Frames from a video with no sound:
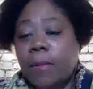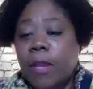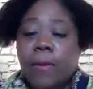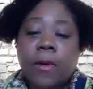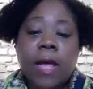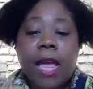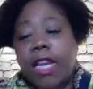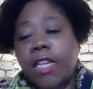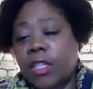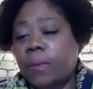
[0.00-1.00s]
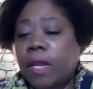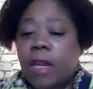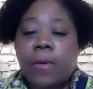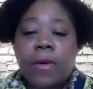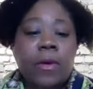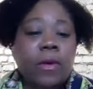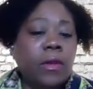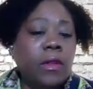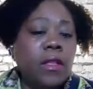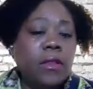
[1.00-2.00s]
people, Asian people,